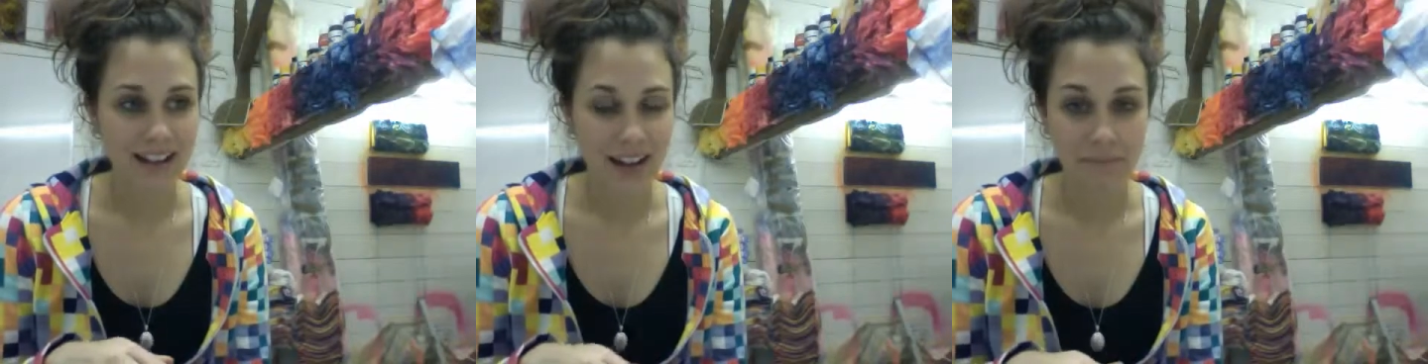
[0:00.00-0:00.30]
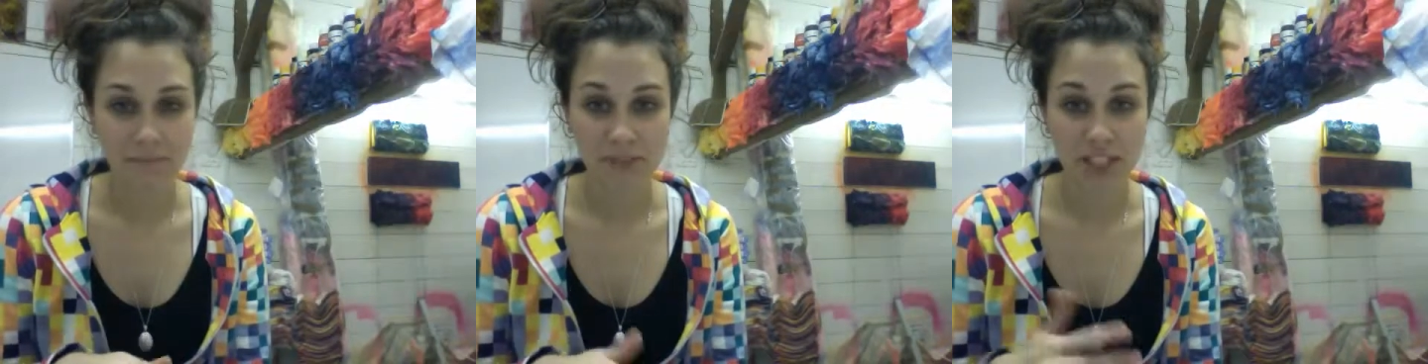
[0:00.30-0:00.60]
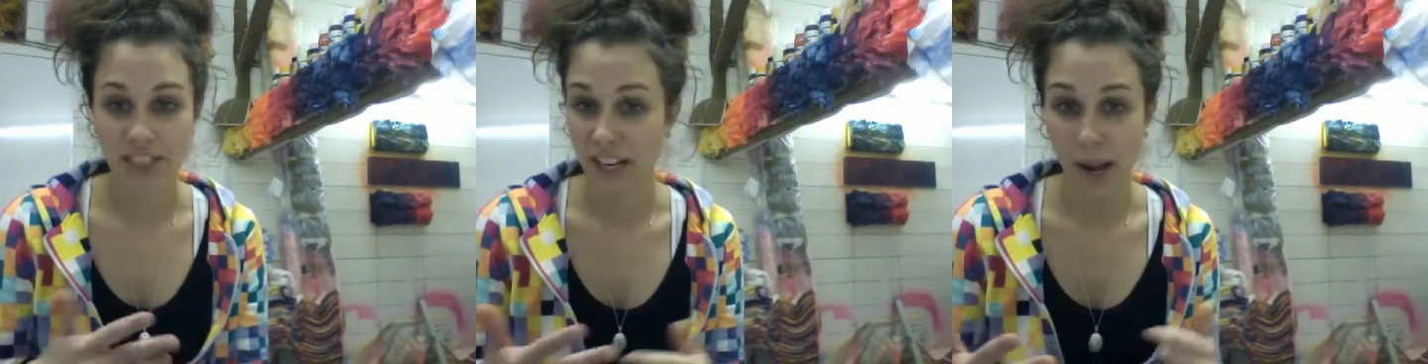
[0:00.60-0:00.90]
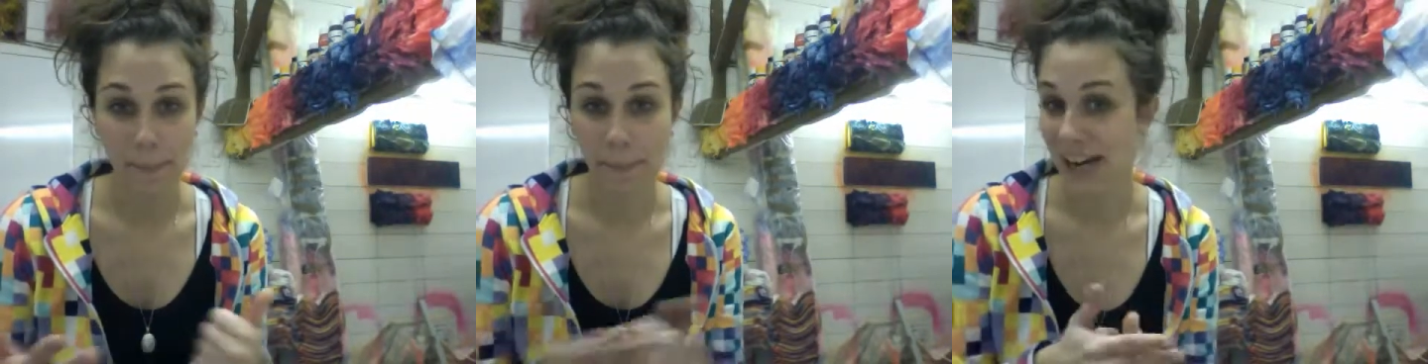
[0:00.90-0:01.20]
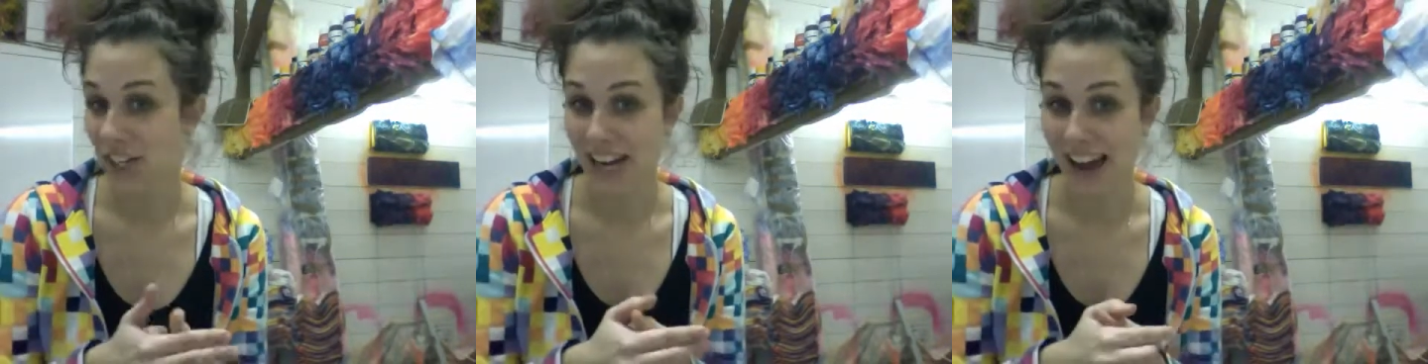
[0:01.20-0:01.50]
am just going to
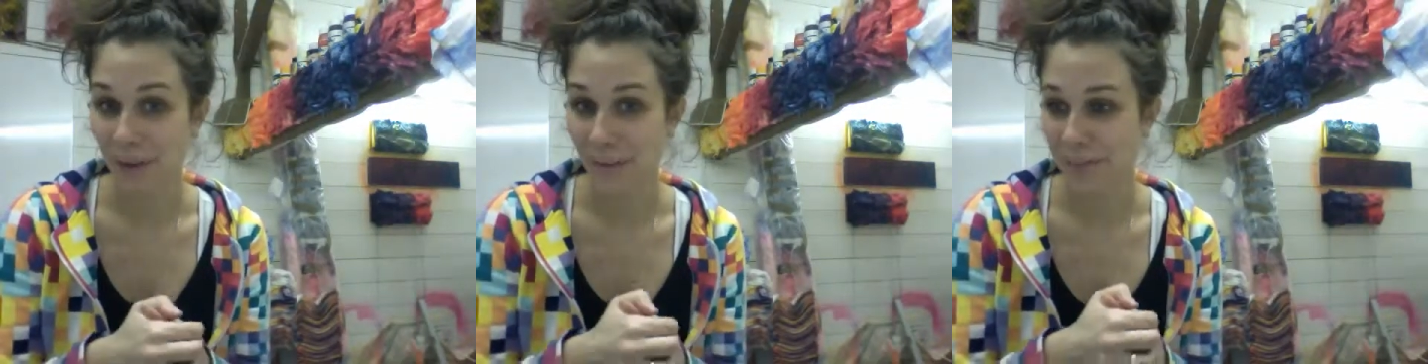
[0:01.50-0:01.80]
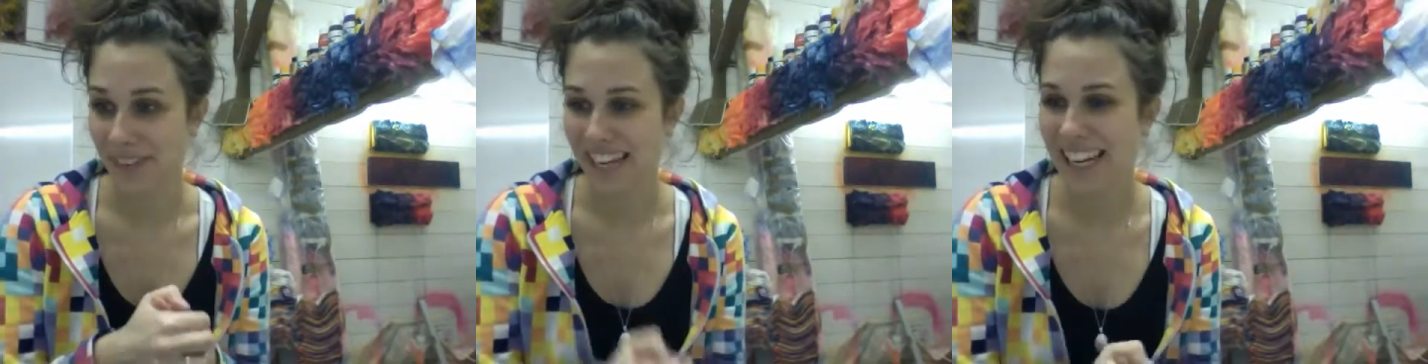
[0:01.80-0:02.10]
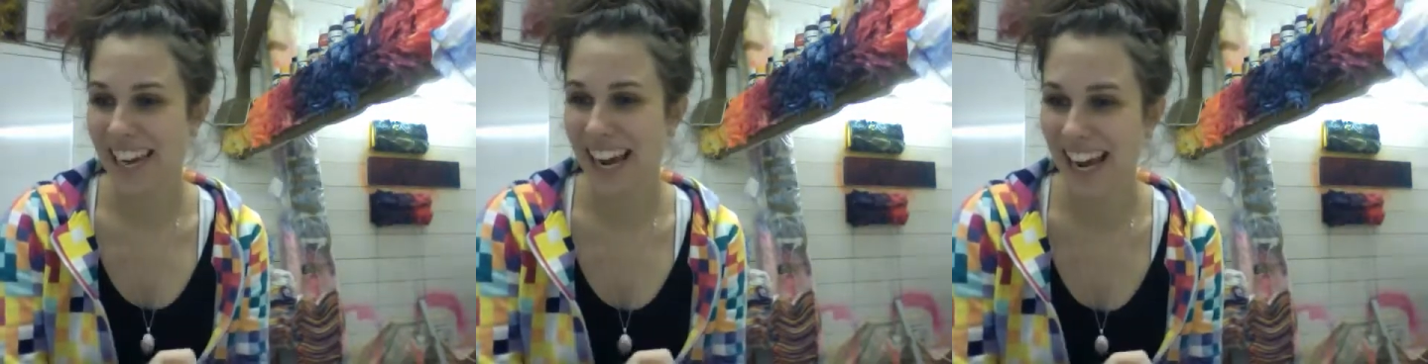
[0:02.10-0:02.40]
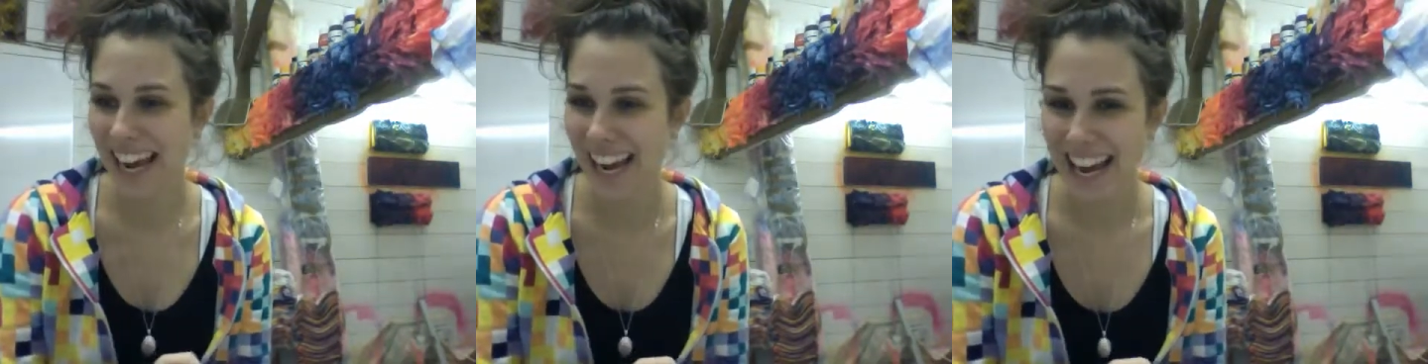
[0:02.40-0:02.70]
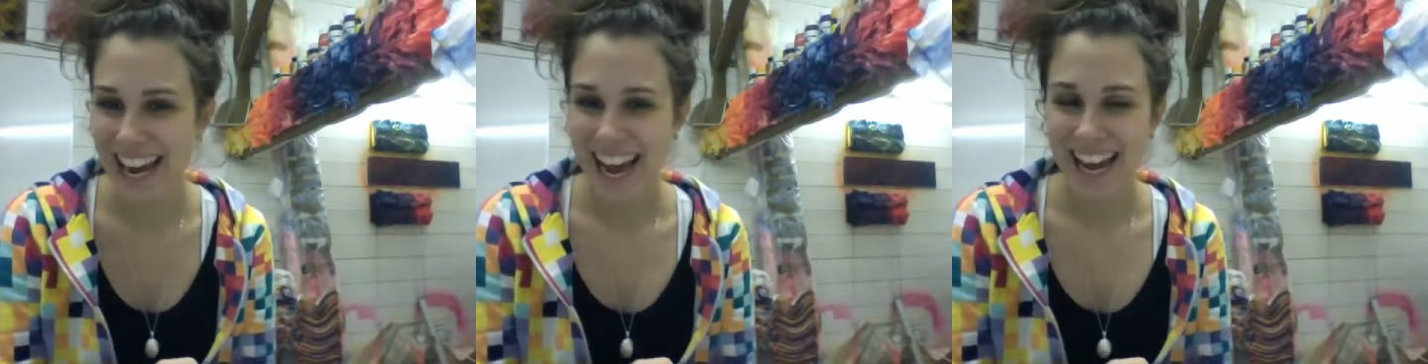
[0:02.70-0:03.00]
bash it out
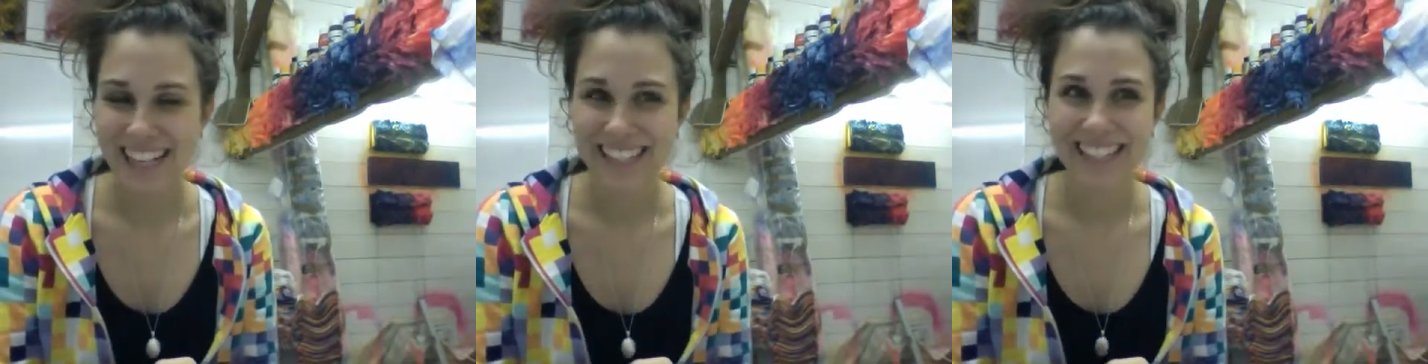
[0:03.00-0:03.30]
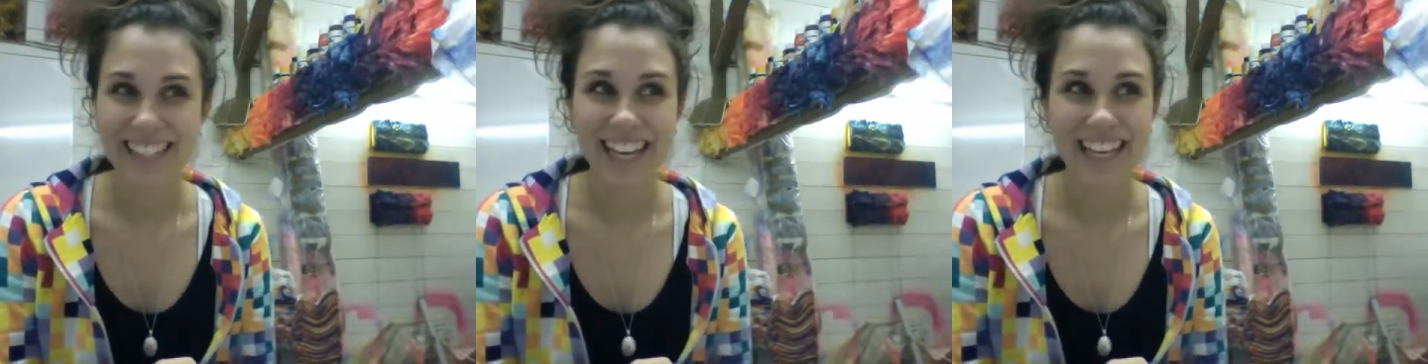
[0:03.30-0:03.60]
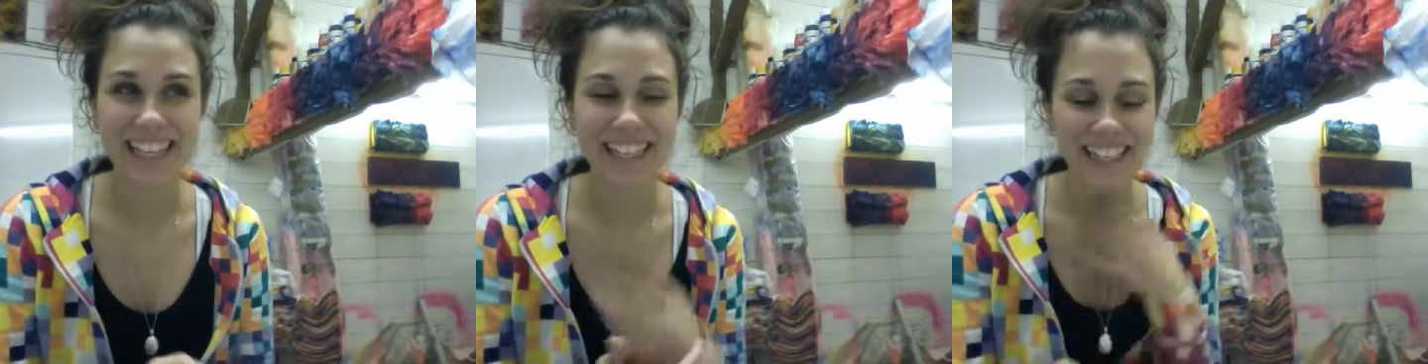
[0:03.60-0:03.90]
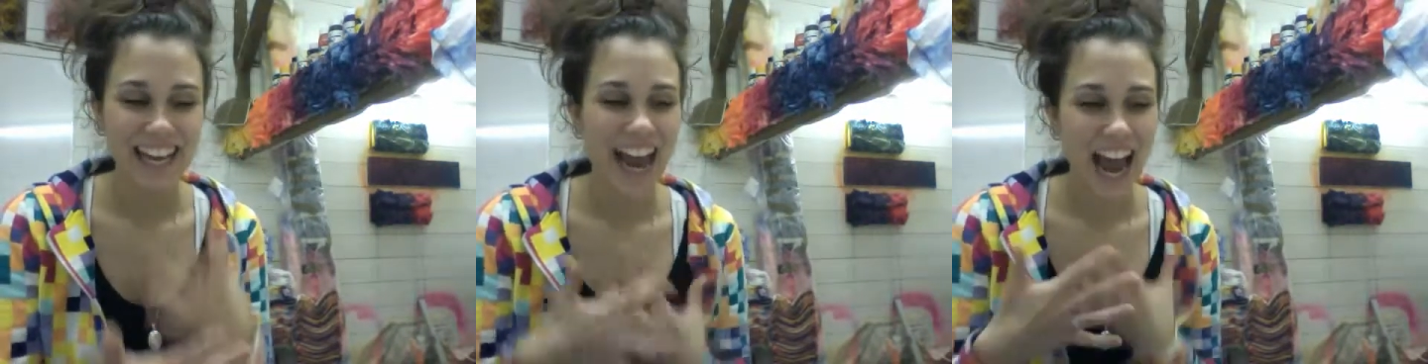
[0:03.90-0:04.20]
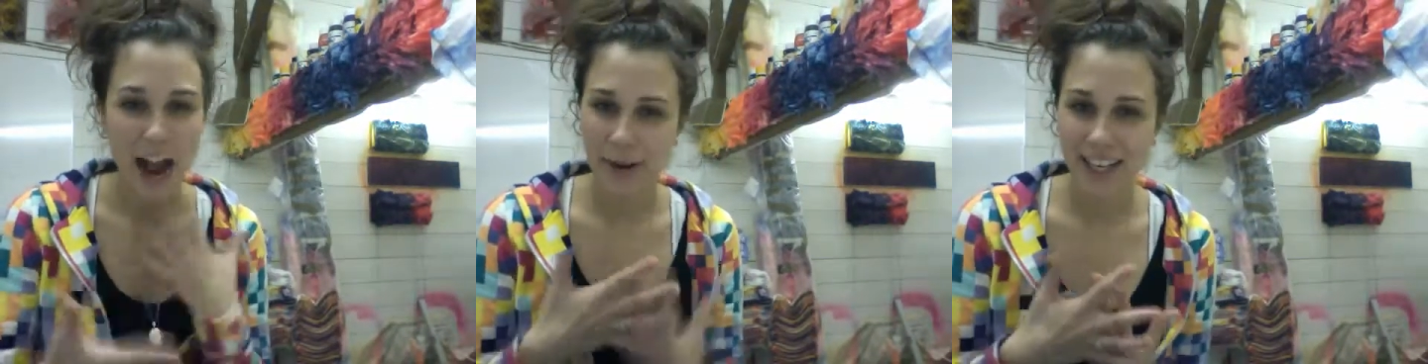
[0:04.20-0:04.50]
and see
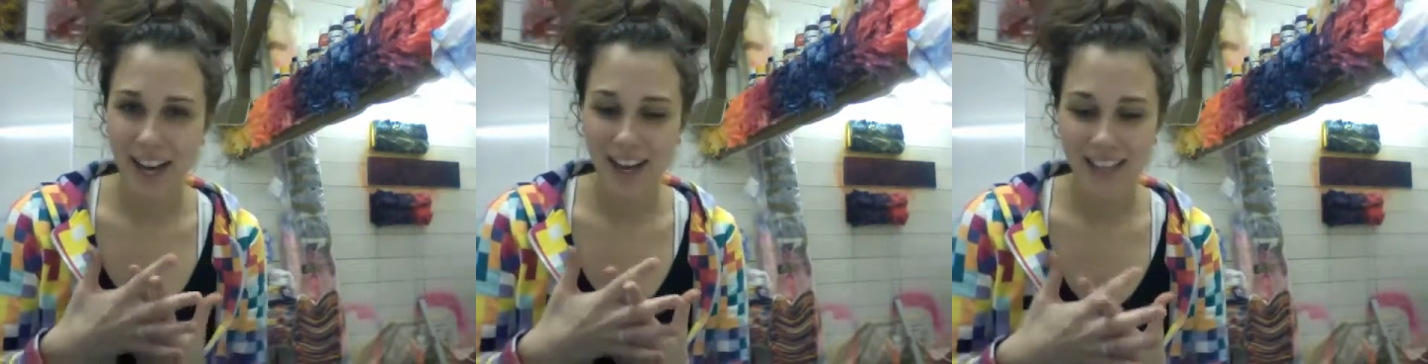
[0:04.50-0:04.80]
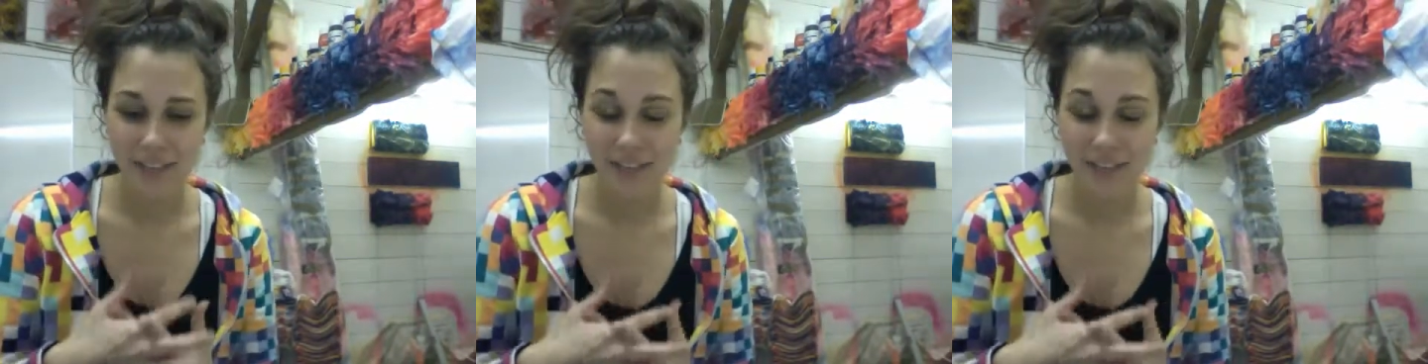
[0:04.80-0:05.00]
how it goes.